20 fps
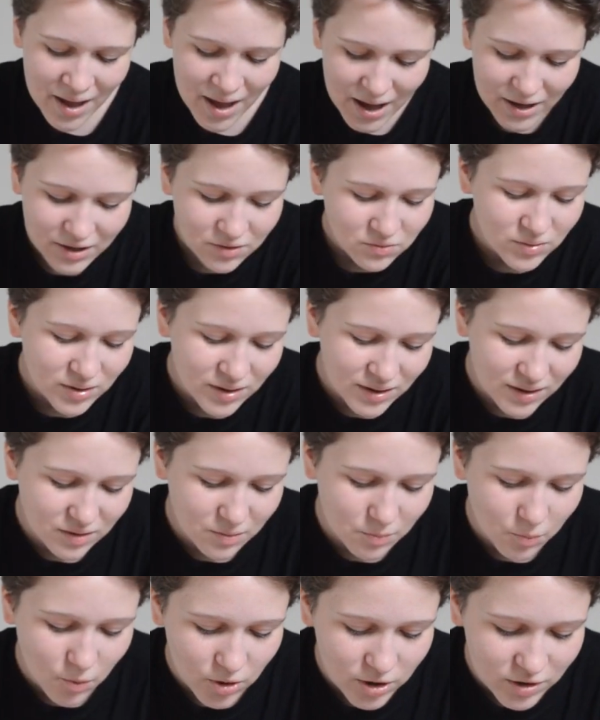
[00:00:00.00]
I didn't really
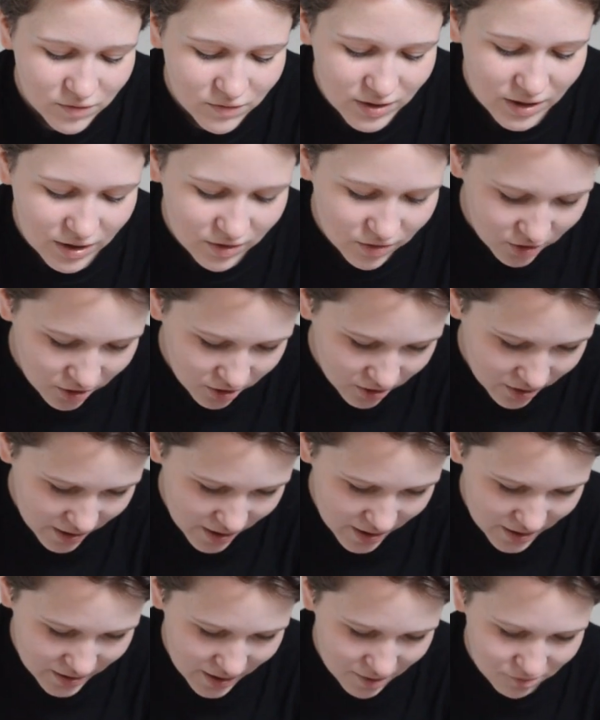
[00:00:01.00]
get the point of it either,
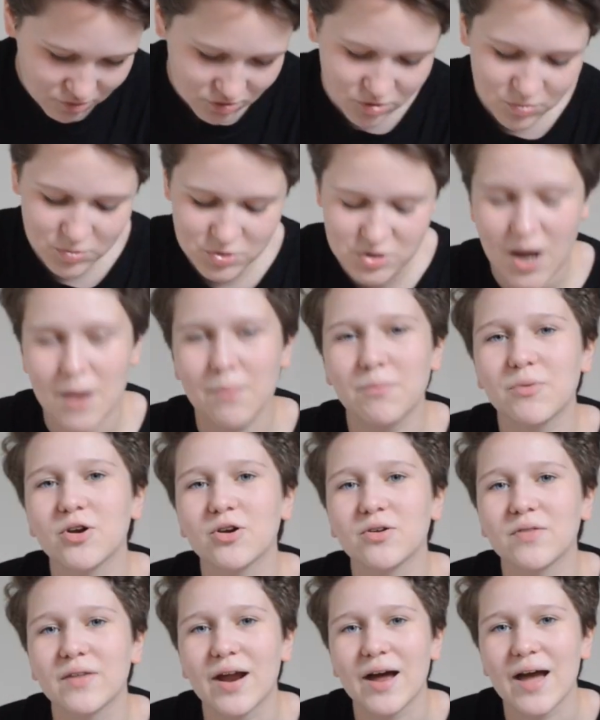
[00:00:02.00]
and I was so much
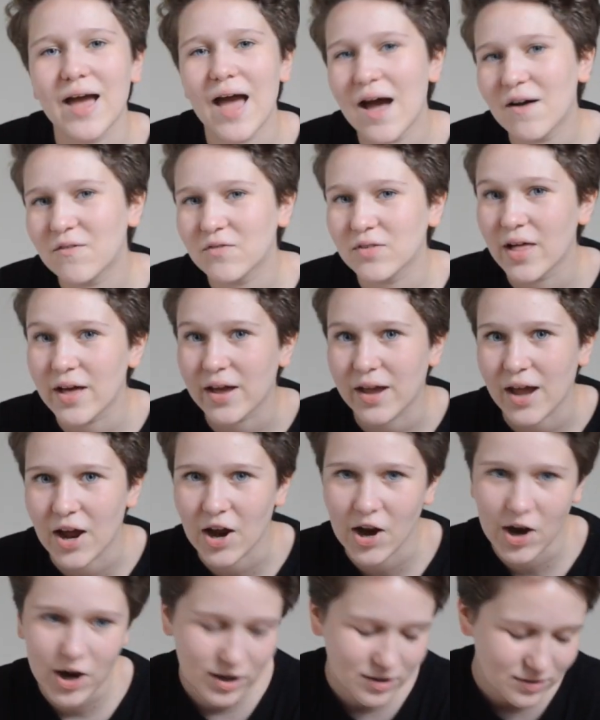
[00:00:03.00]
happier that I have leg
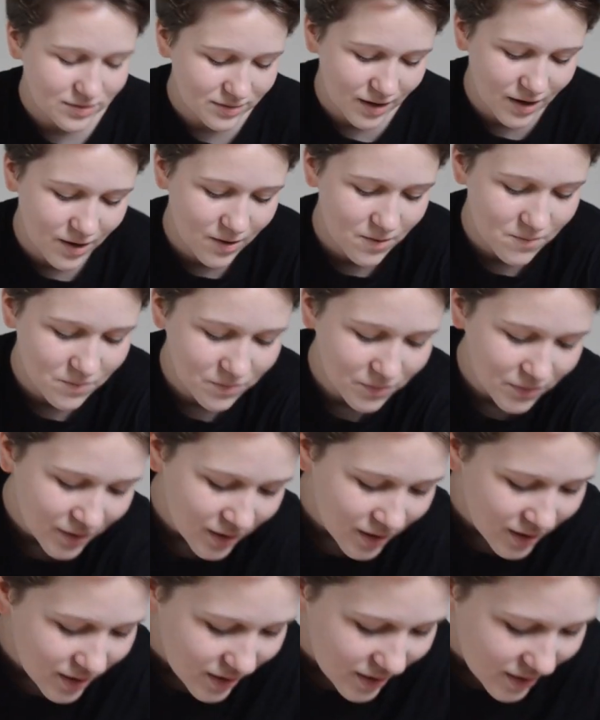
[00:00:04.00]
hair. So,
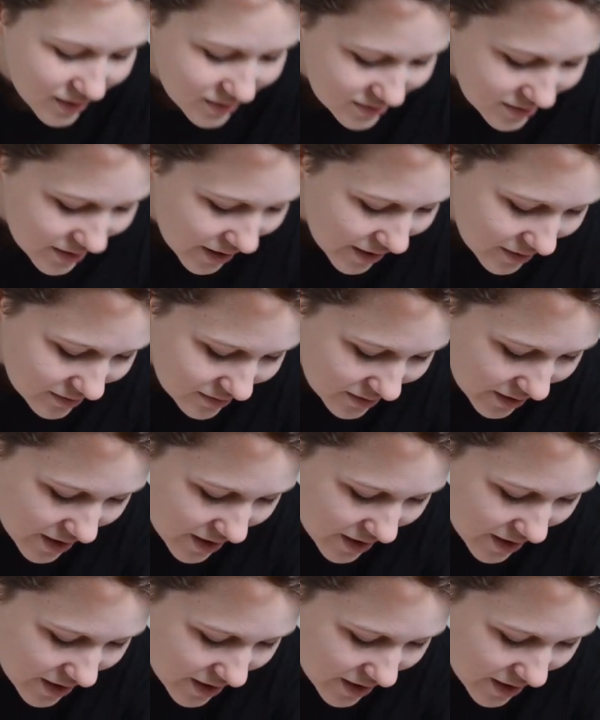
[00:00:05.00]
it's nice.